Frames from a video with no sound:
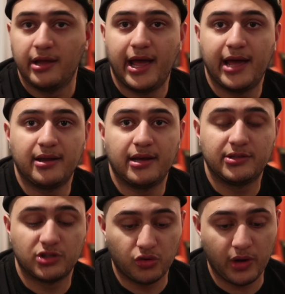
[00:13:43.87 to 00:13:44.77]
And
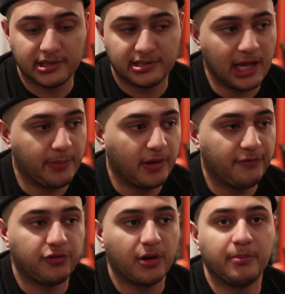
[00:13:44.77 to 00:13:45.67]
it's a great step up
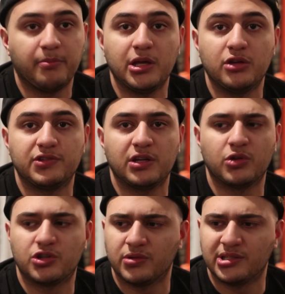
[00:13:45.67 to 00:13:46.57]
from me using,
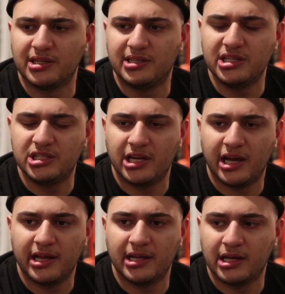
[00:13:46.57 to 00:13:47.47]
which was the
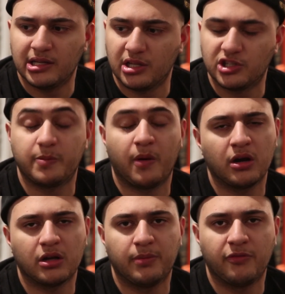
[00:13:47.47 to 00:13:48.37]
DJI, the
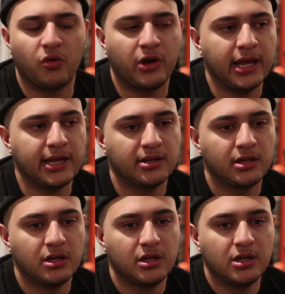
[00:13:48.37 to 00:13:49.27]
Spark beforehand.
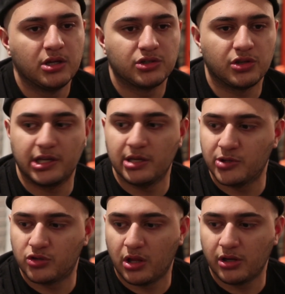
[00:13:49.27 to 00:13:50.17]
So the
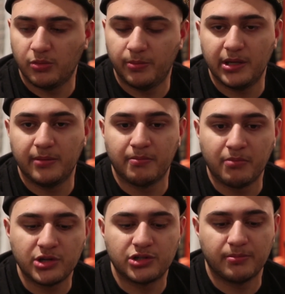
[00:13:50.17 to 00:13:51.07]
image quality will be
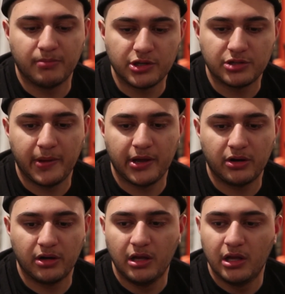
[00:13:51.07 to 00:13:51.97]
much, much
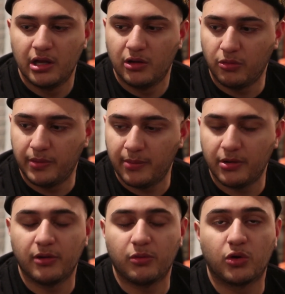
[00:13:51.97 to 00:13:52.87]
better. We'll be able
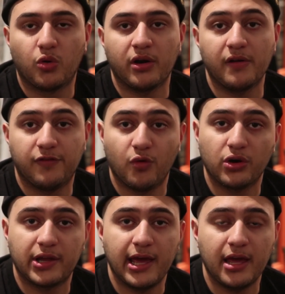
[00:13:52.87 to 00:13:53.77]
to record it in
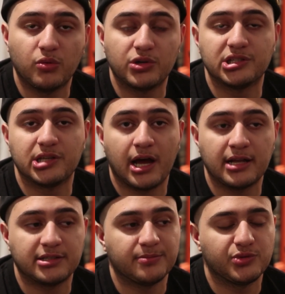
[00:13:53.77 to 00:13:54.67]
4K, which is
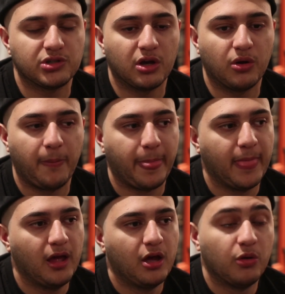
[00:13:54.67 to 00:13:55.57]
awesome. So
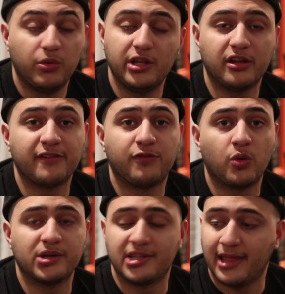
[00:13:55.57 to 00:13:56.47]
really looking
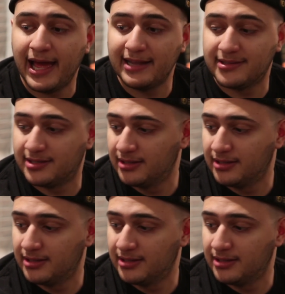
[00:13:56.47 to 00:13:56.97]
forward to that.